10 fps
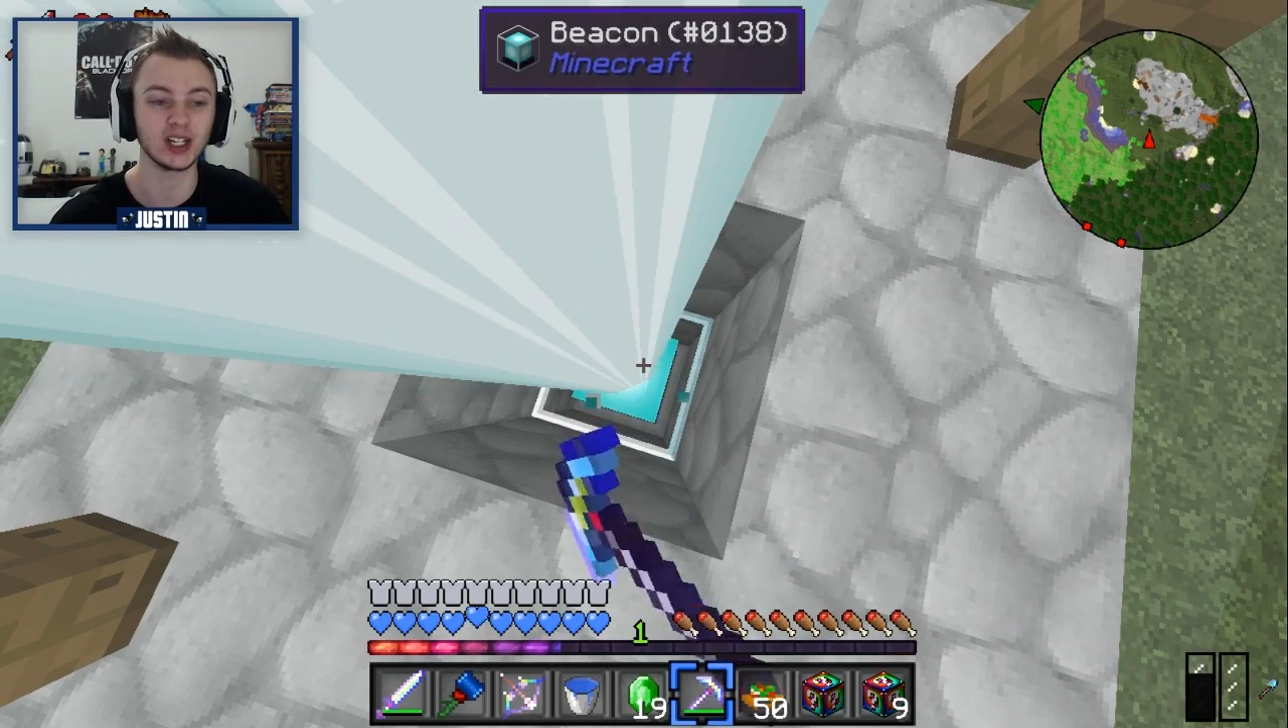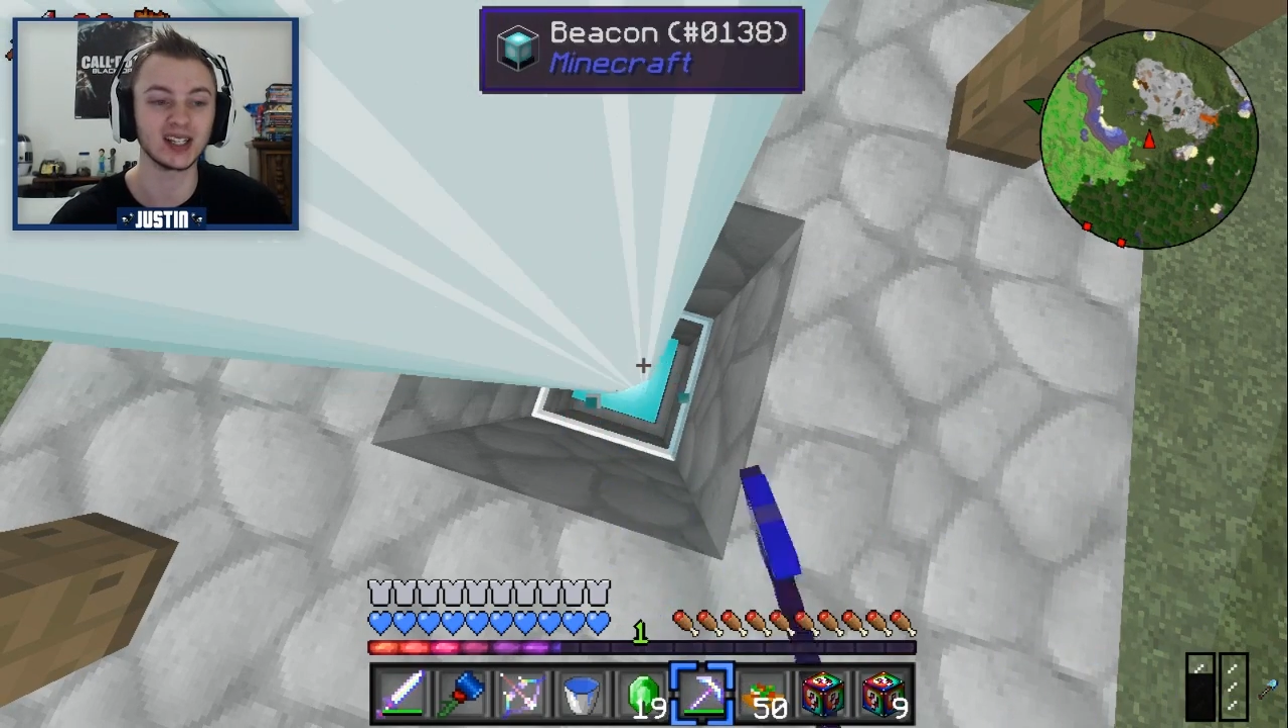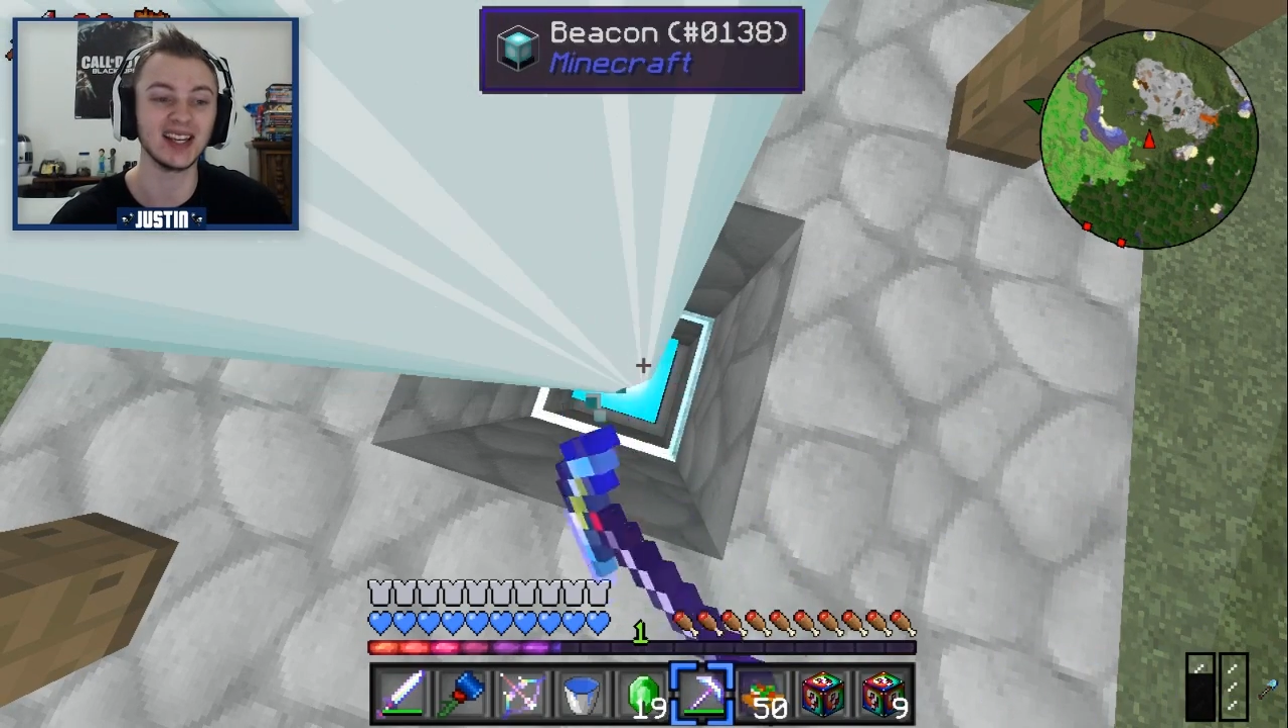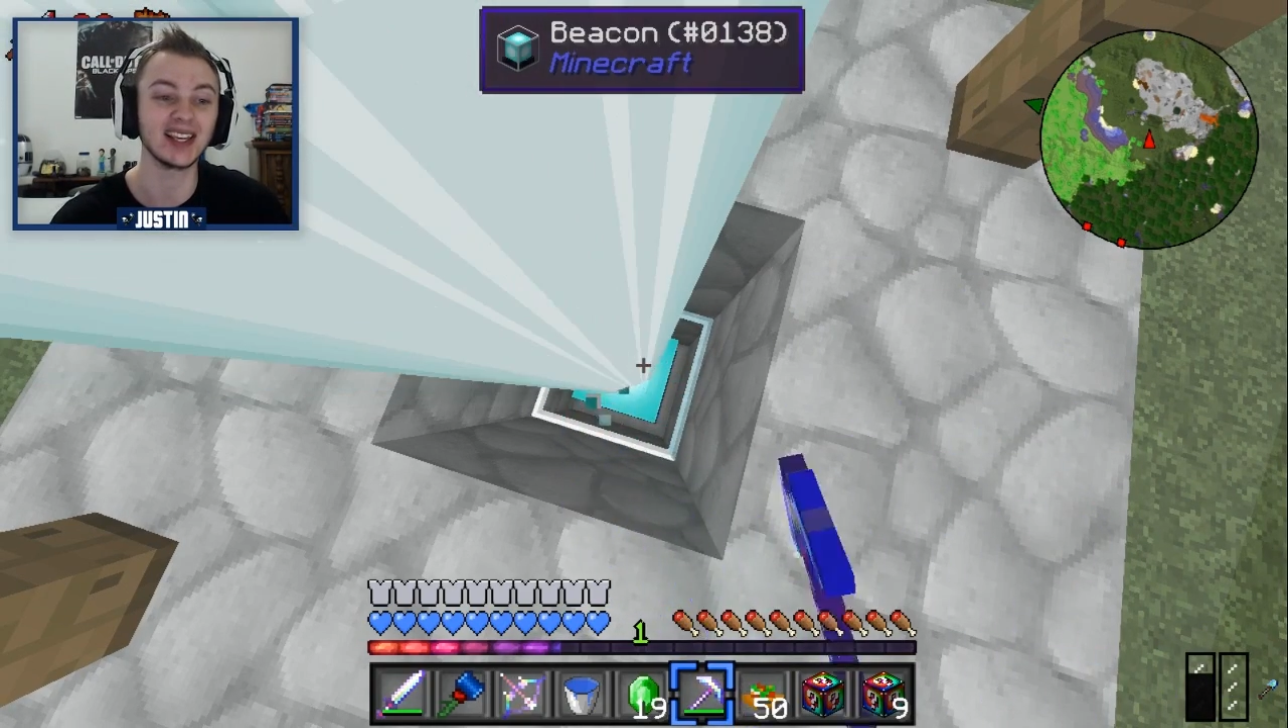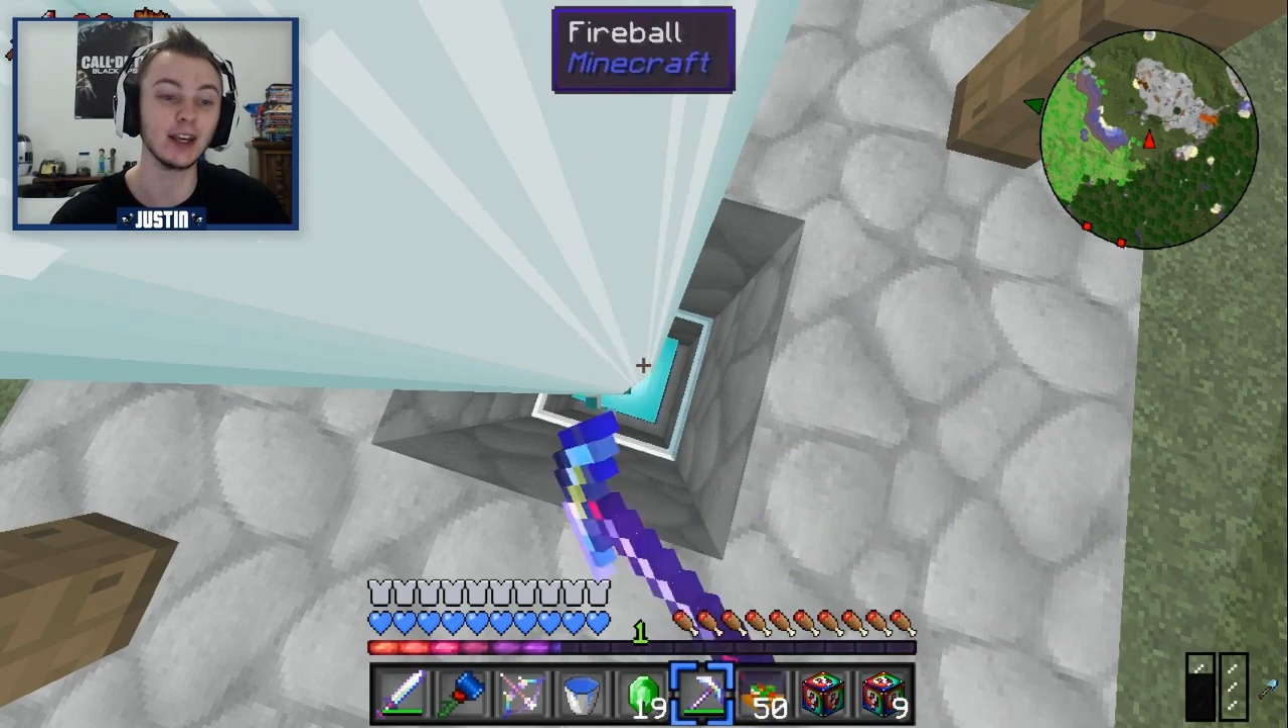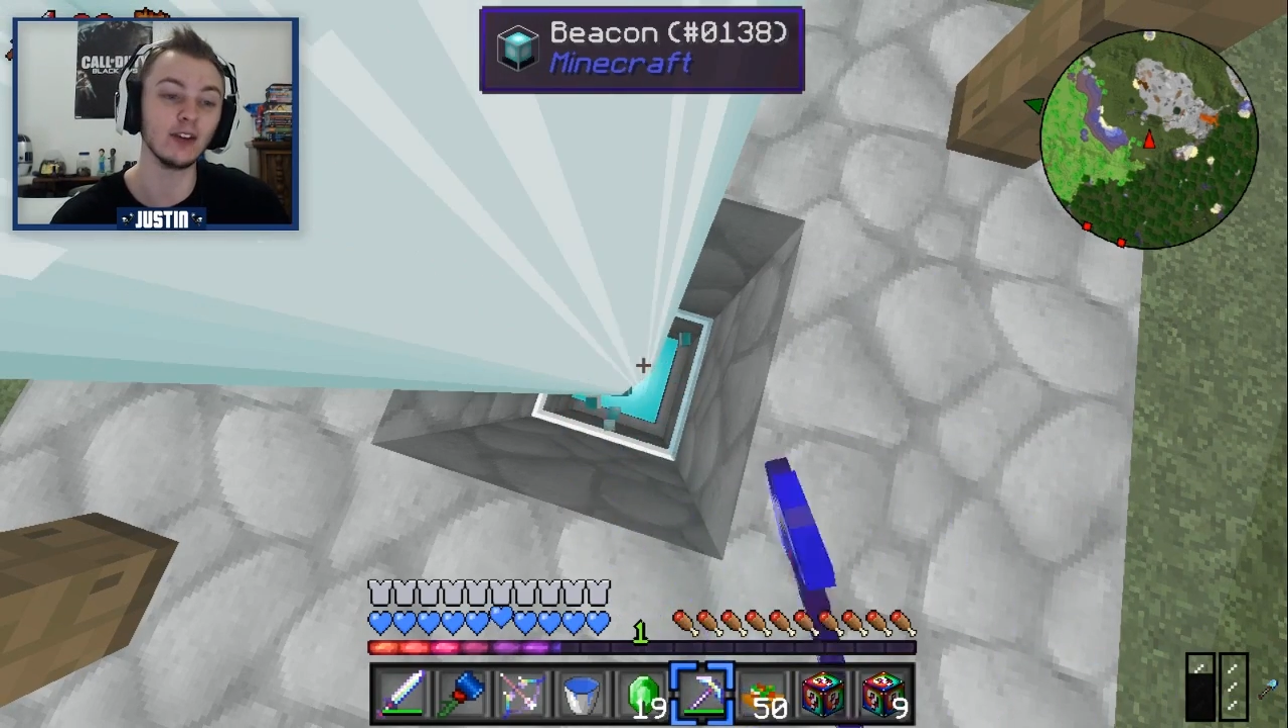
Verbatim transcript: they give